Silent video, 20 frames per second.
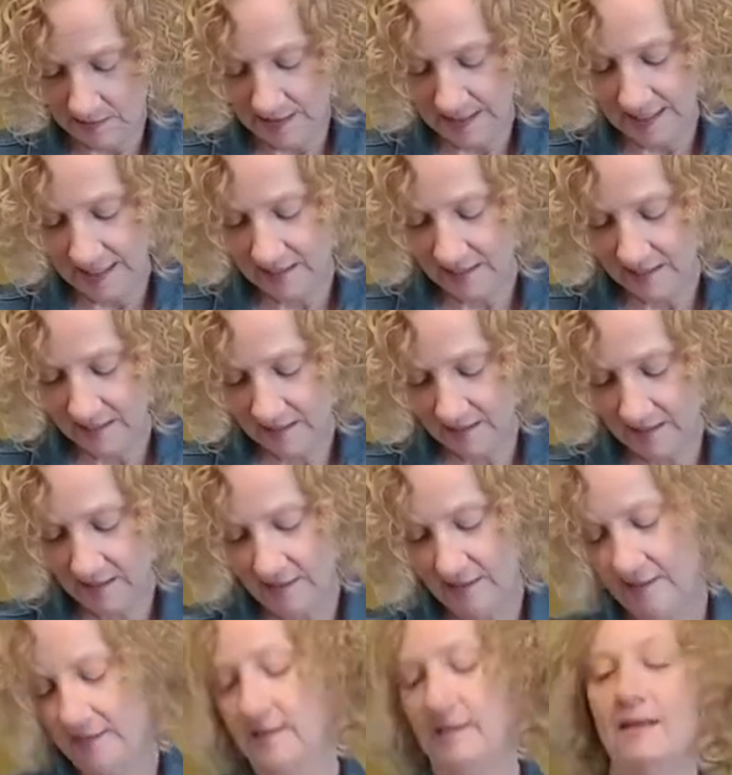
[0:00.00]
Ta-da!
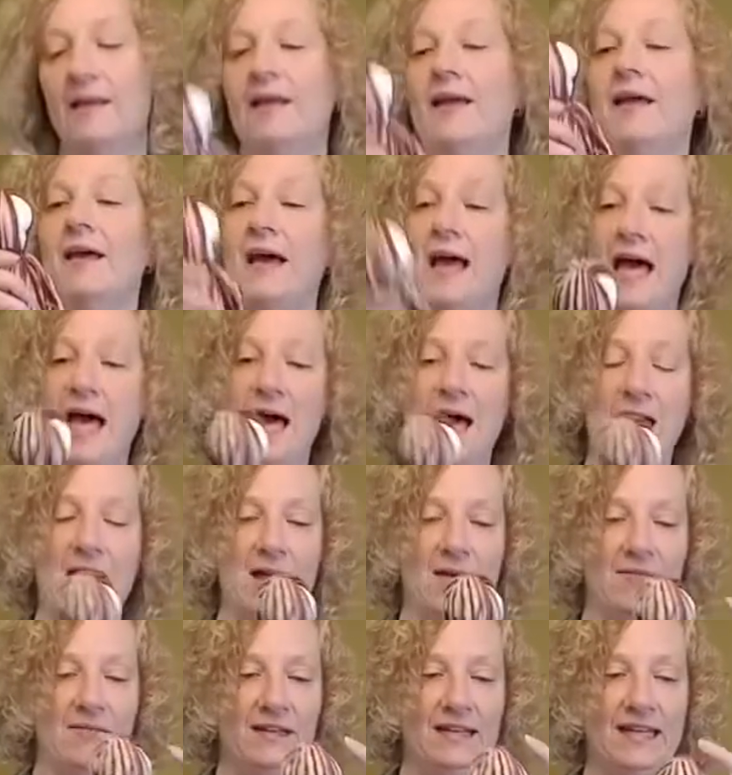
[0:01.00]

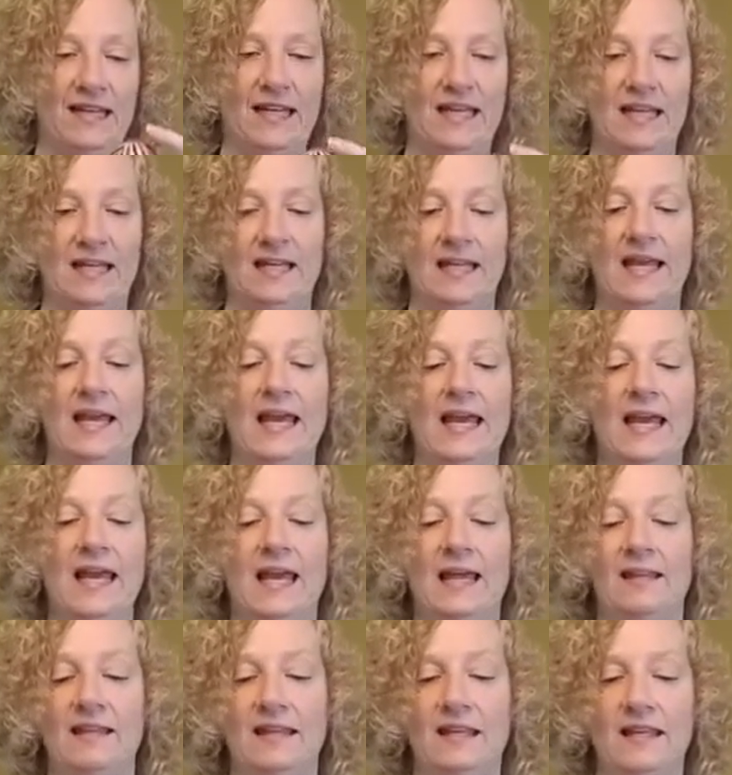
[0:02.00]
We did it.
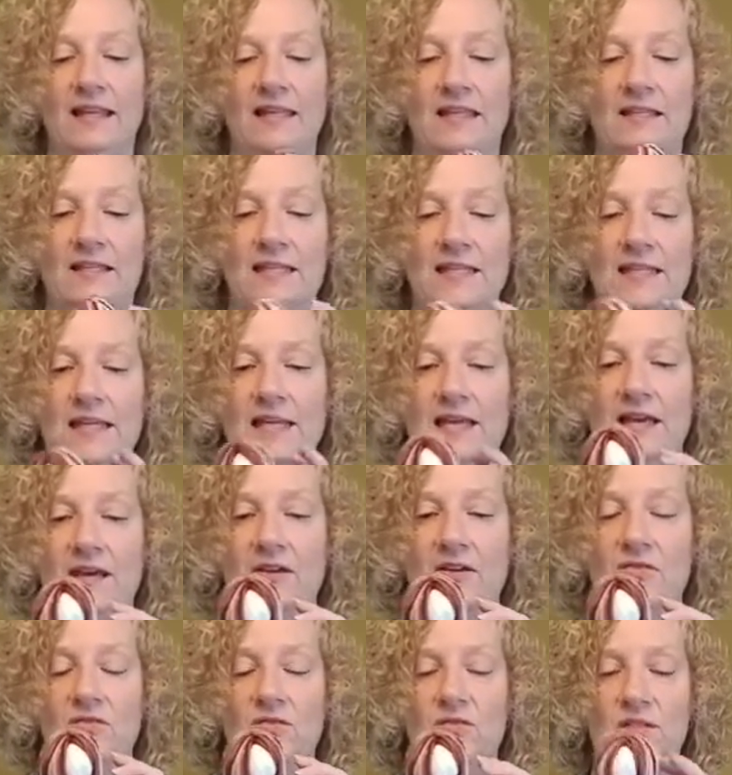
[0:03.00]
And then, see how
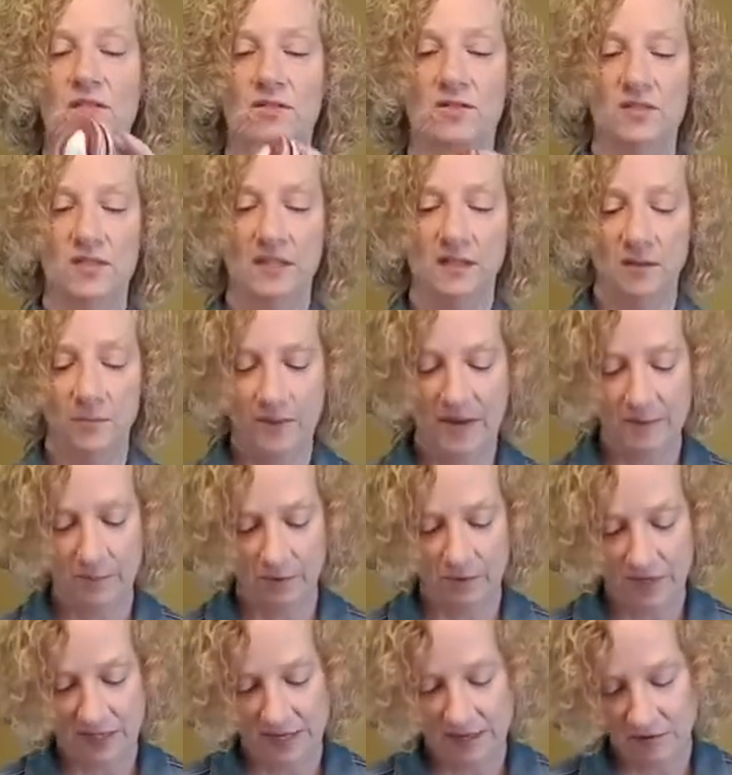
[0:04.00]
you still see the paper
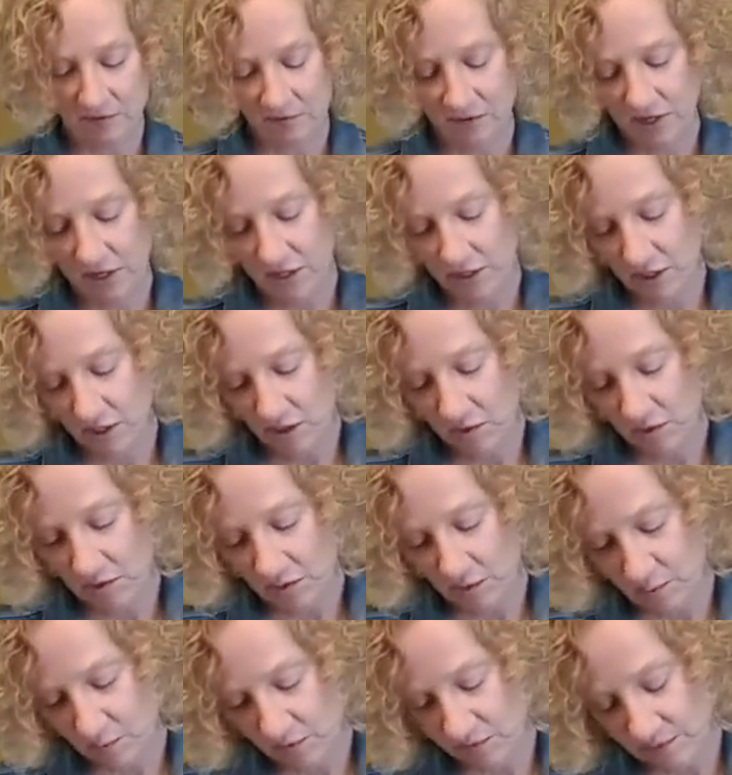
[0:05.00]
towel? You
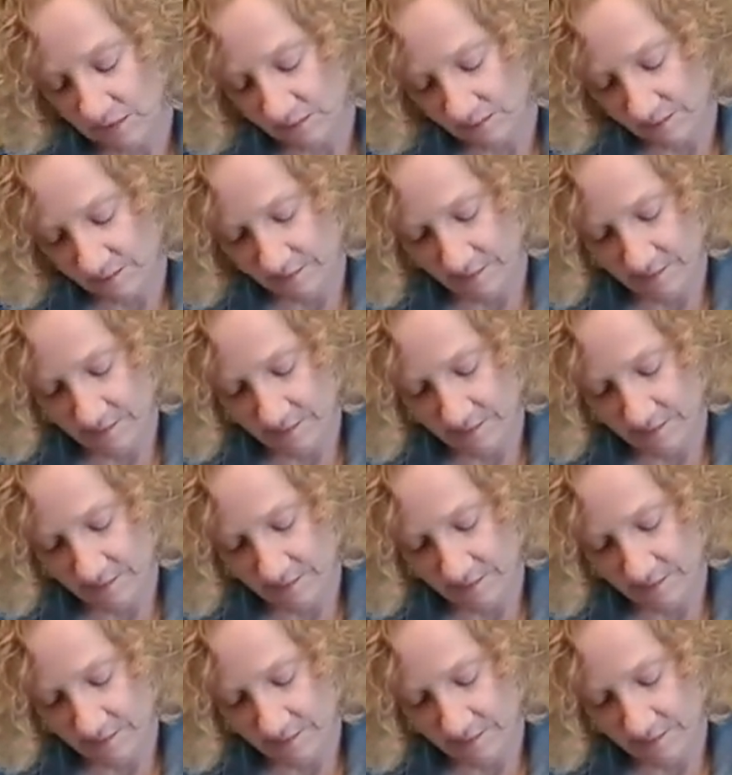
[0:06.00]
just move it.